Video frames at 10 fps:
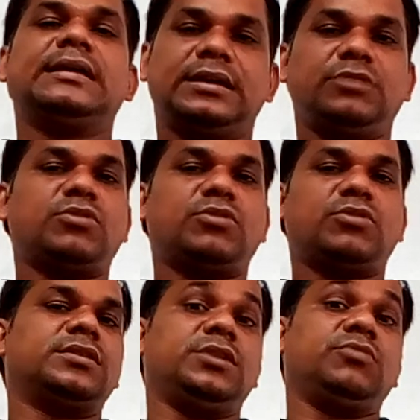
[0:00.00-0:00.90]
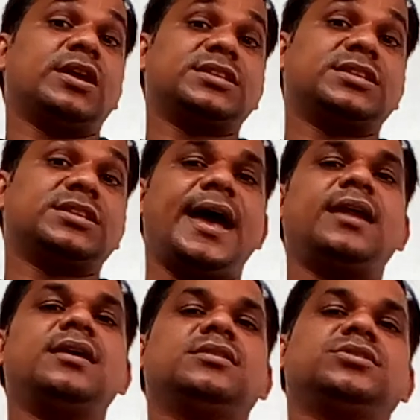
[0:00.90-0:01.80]
you can
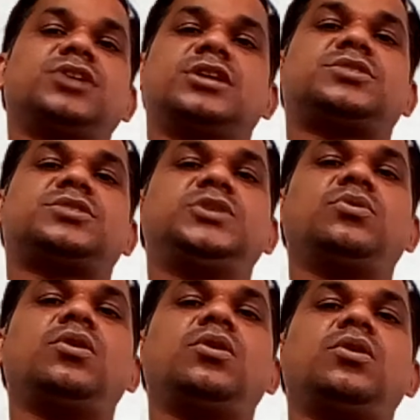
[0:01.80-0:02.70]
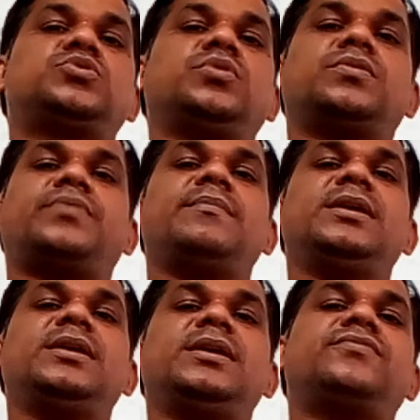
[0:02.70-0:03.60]
share that video to your
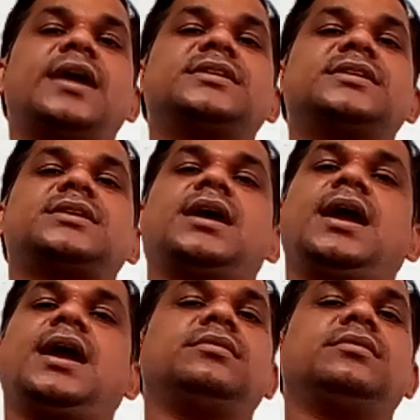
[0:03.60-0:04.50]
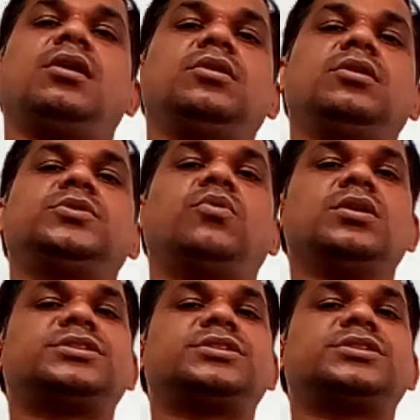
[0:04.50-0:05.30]
family, friends, and all over the world.